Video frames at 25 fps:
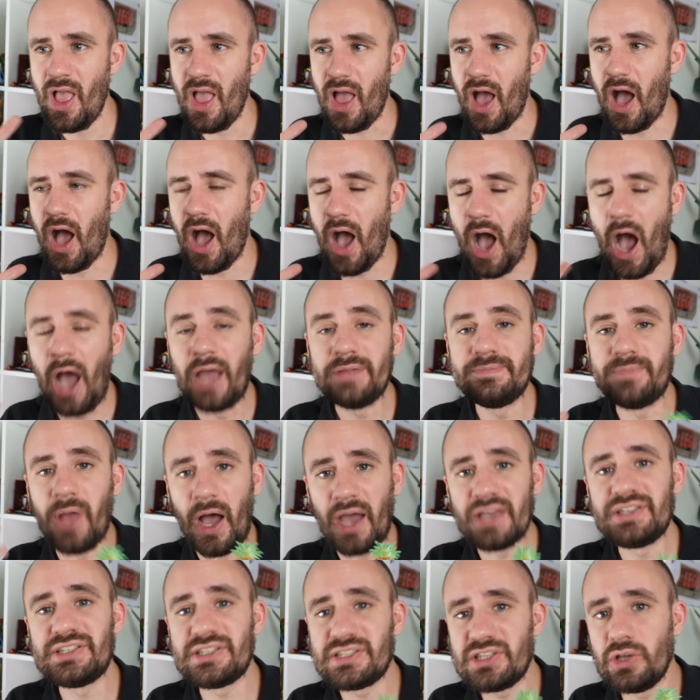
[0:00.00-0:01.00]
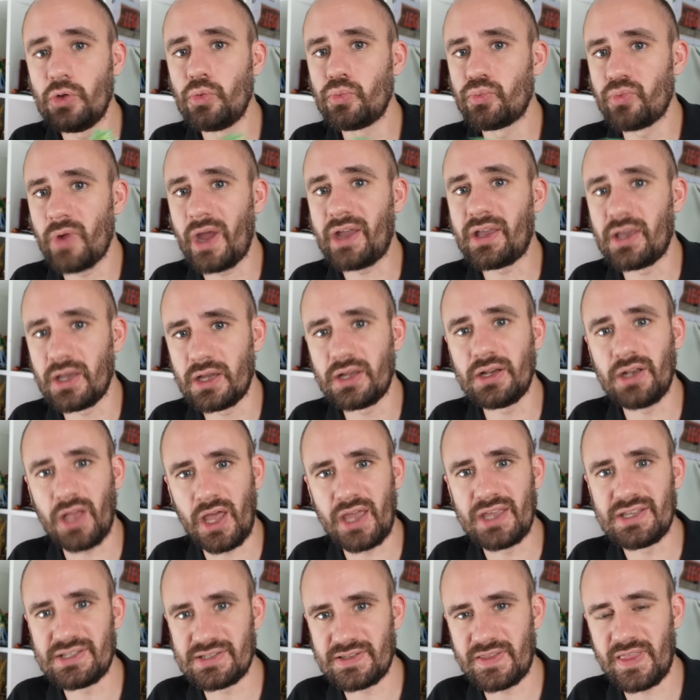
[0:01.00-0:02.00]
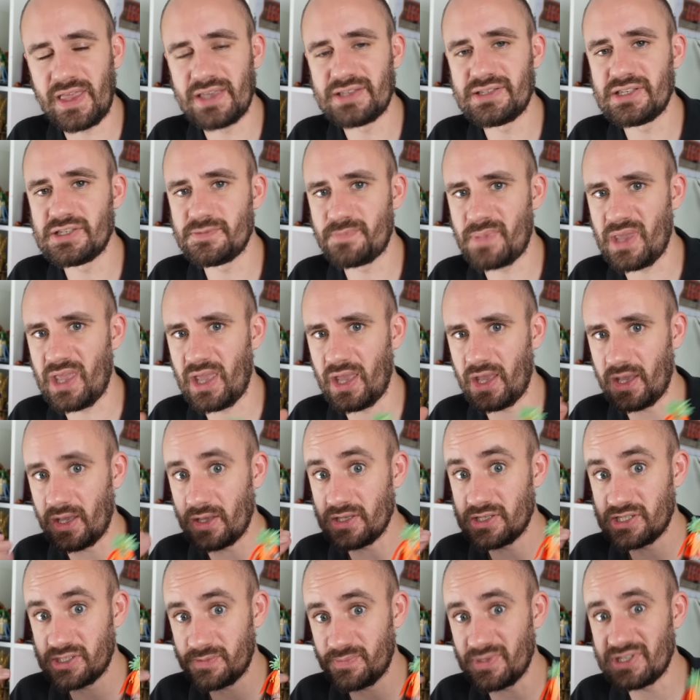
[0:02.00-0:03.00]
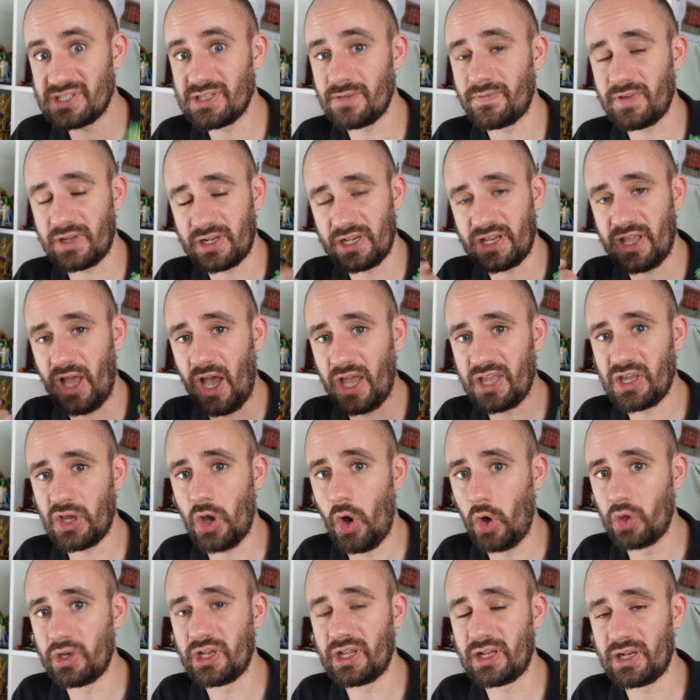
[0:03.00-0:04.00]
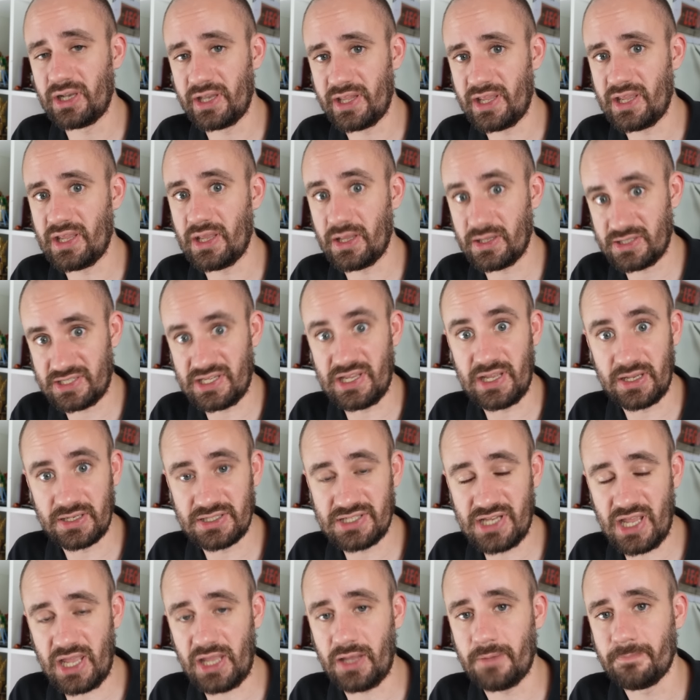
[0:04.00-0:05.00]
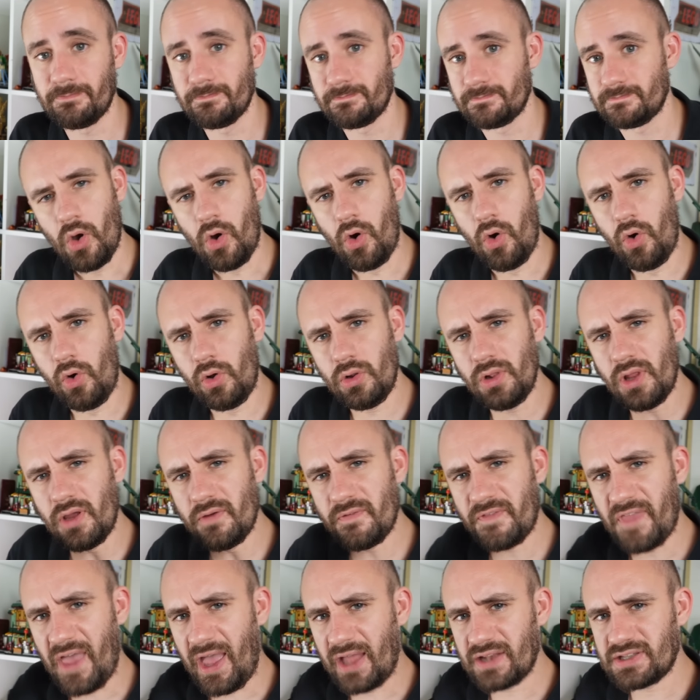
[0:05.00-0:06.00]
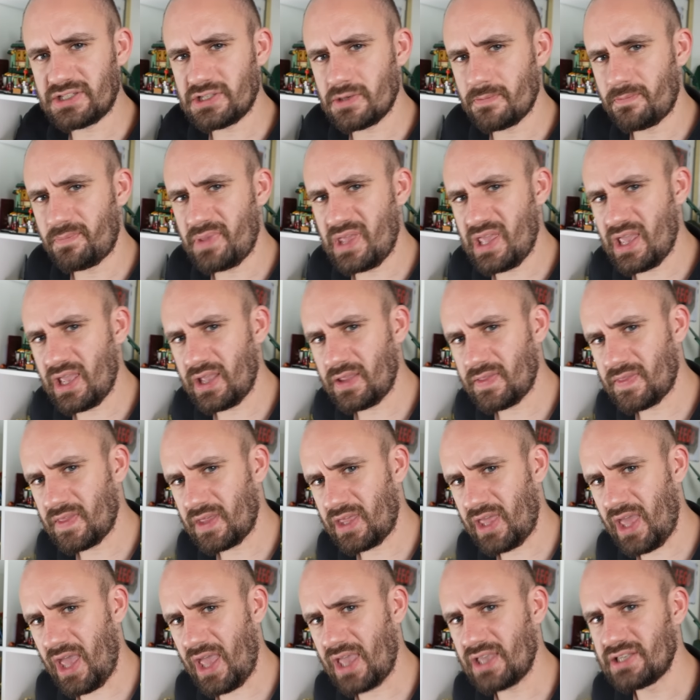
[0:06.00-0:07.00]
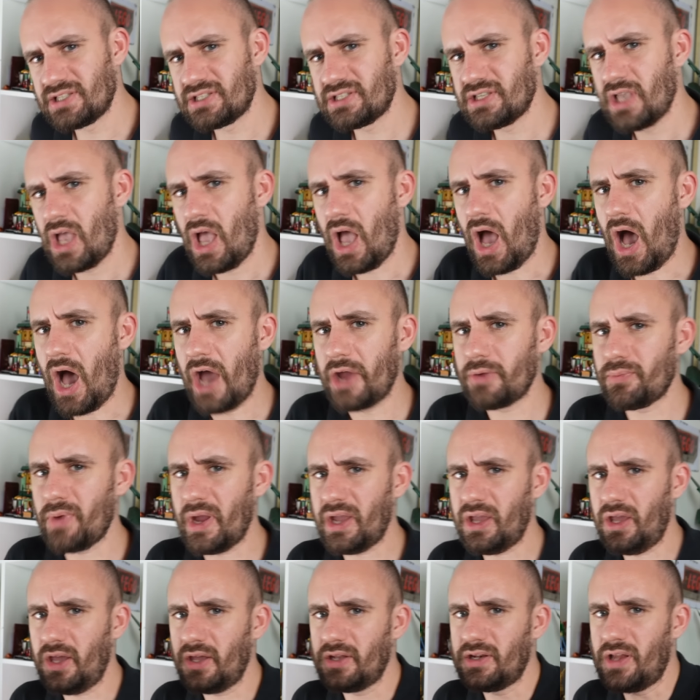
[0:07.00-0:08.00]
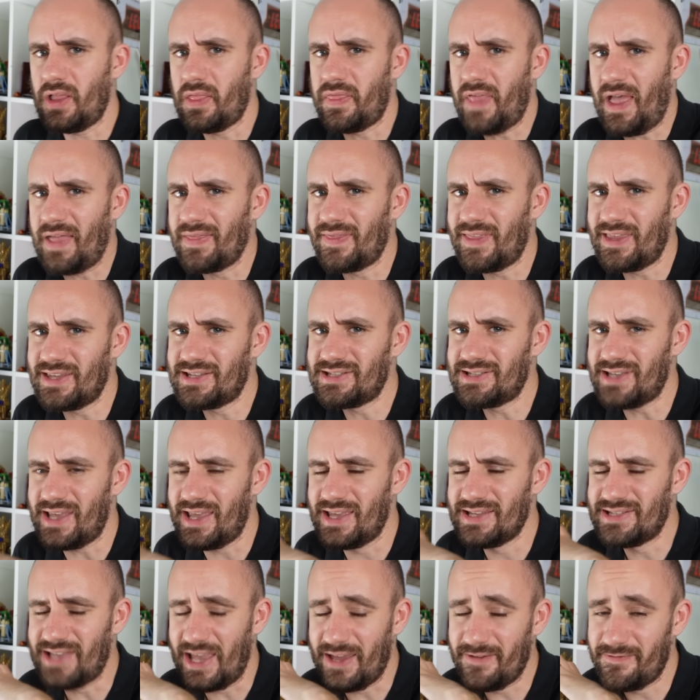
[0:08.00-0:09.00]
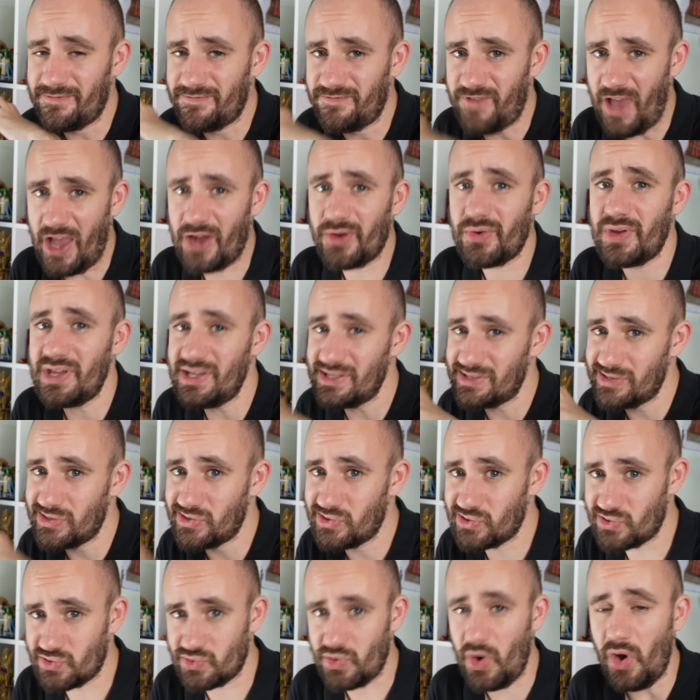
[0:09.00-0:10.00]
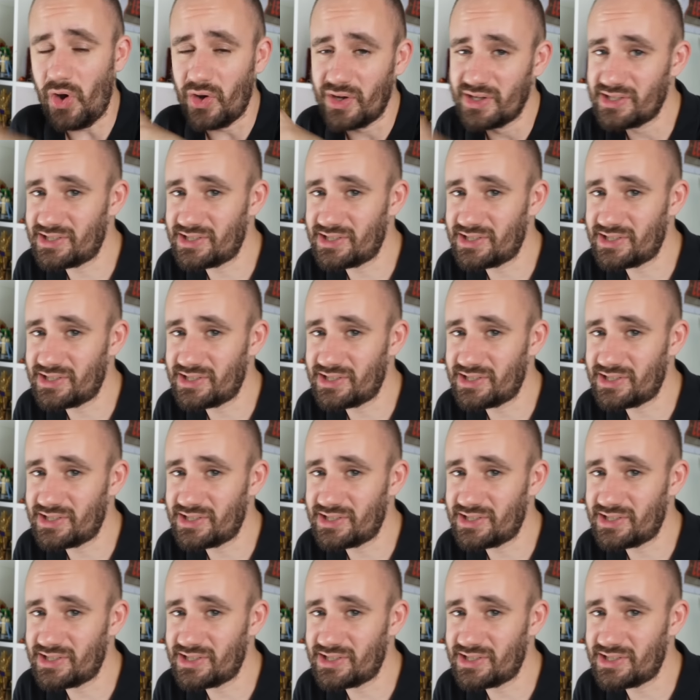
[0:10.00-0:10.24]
I still recognize this as being specifically iconically D&D. All of that being the case, I reckon that this is a very strong